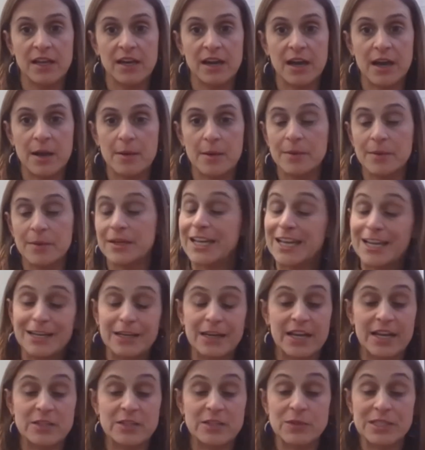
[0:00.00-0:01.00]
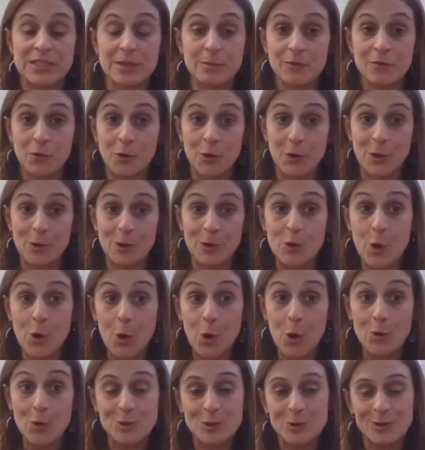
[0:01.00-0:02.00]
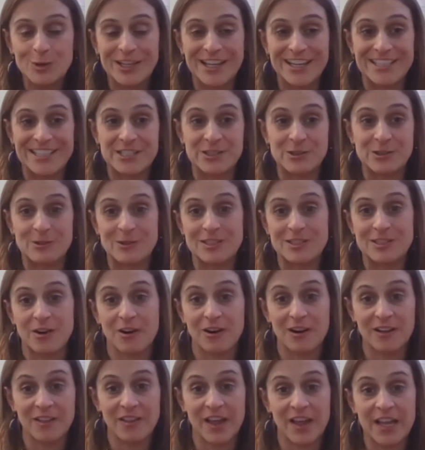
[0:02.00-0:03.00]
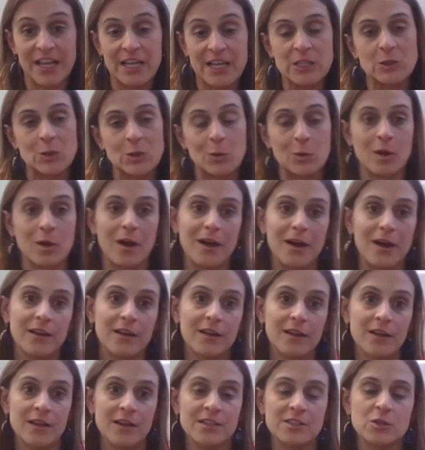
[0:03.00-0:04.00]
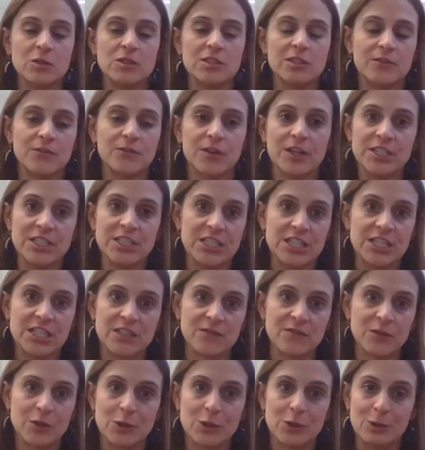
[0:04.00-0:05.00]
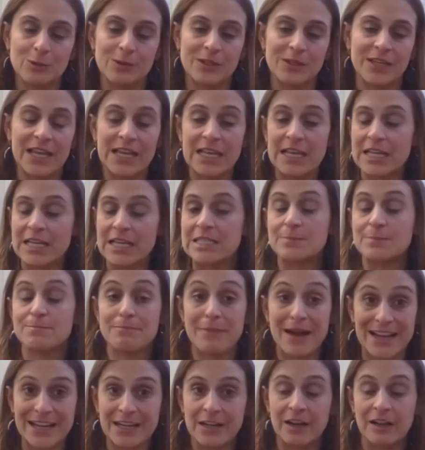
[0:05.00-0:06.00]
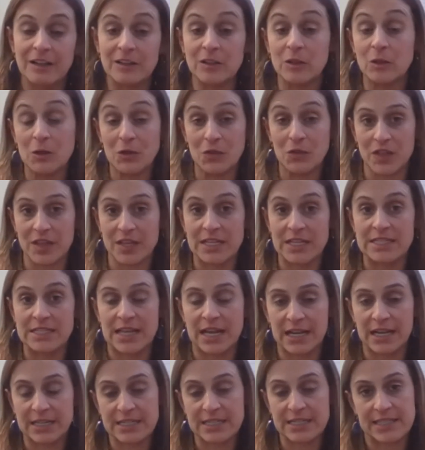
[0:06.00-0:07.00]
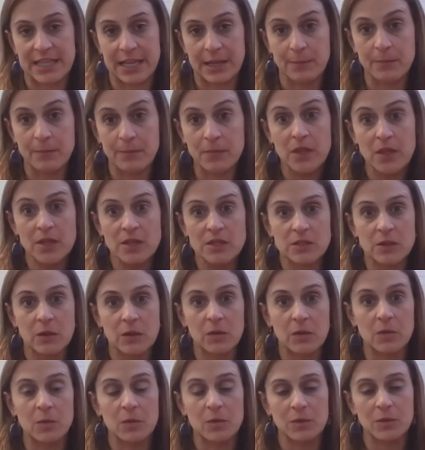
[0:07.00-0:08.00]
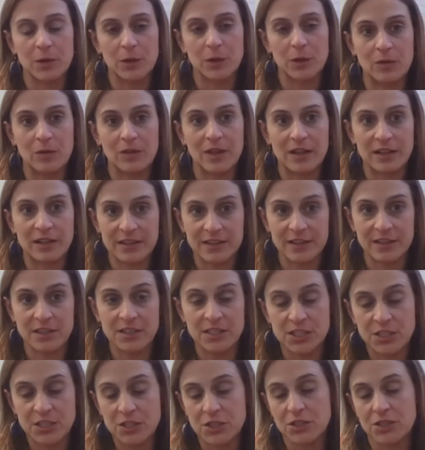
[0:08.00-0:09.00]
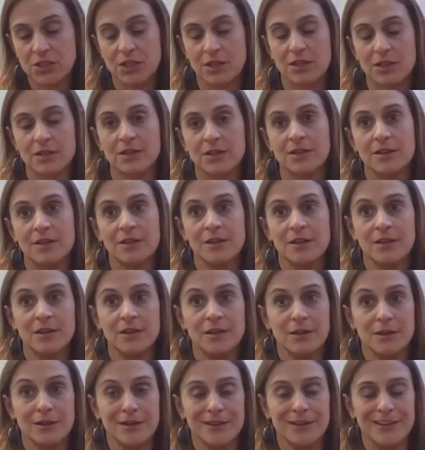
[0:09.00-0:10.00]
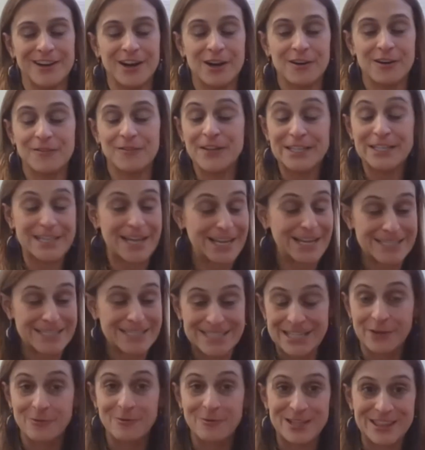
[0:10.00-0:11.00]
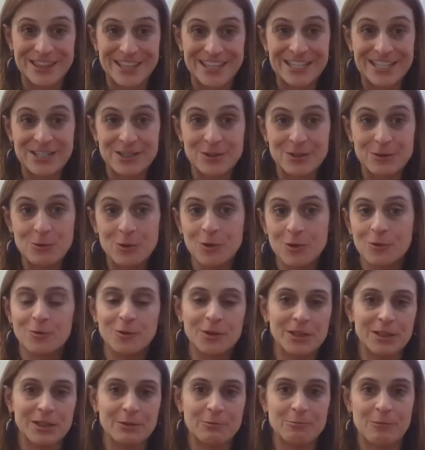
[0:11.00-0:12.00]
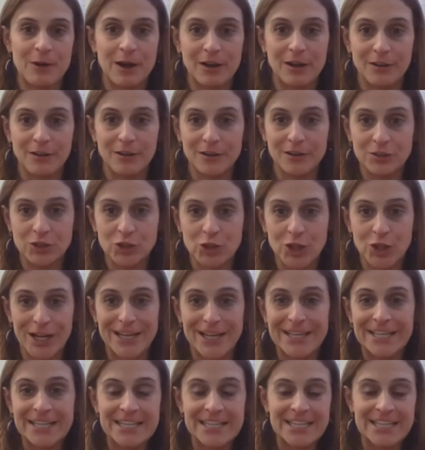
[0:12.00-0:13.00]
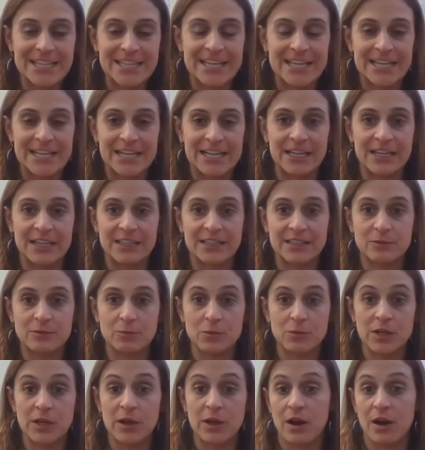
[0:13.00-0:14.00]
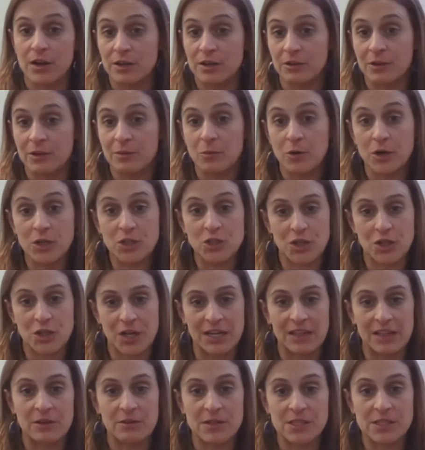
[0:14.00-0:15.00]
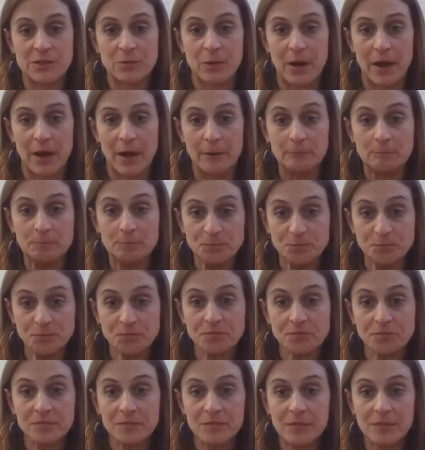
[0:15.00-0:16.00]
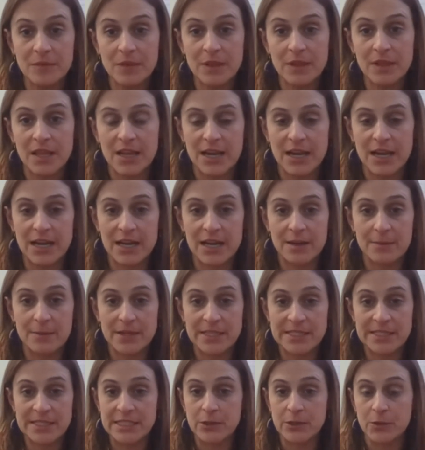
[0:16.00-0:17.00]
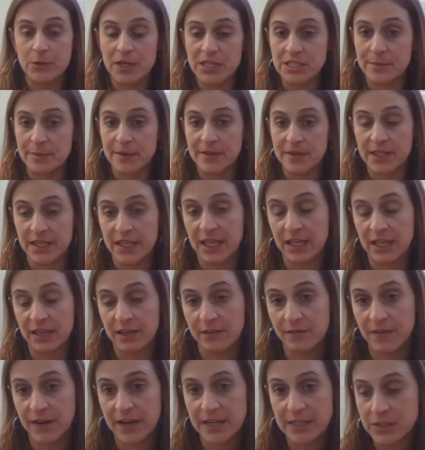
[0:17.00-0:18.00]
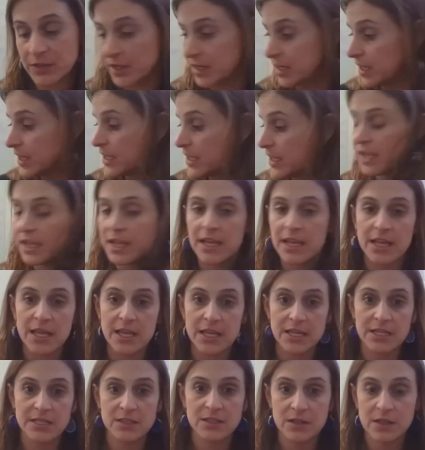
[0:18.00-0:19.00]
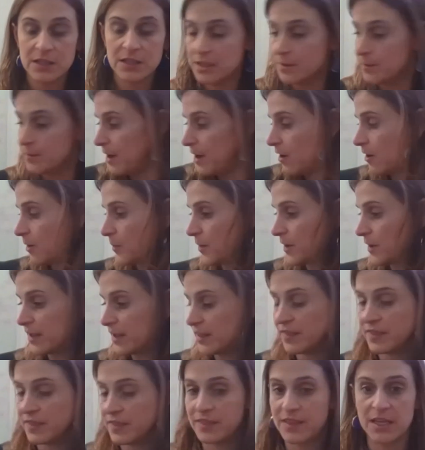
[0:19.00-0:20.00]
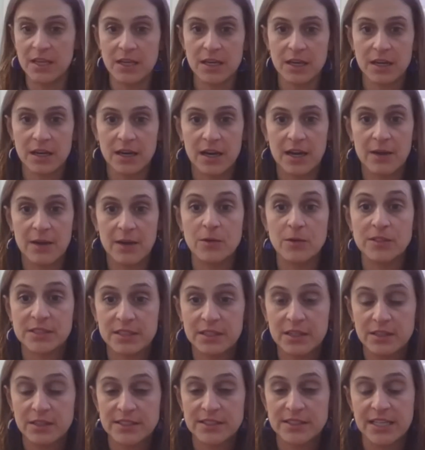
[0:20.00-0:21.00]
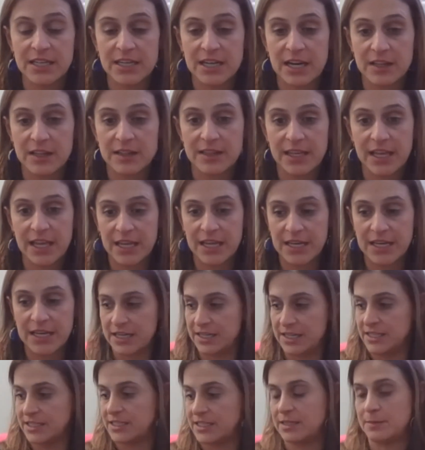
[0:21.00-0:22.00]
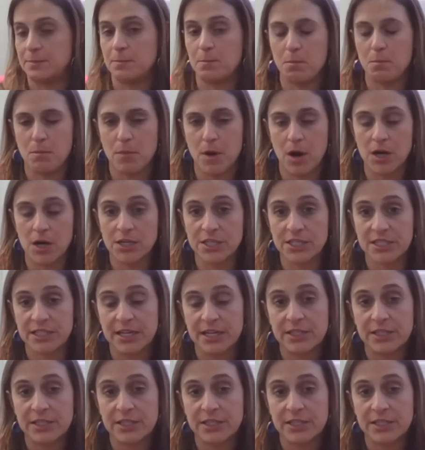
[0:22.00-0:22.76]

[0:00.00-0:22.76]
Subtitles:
Again, as we said before, though, no two GATE students are alike. So differentiation for two GATE kids might not look the exact same. So, know, luckily our teachers are fantastic at what they do. They're really well trained, and we are doing more training though as well. I see a question about the GATE advisory. It is on the PowerPoint. I think I'll send it out at the end. It is in March.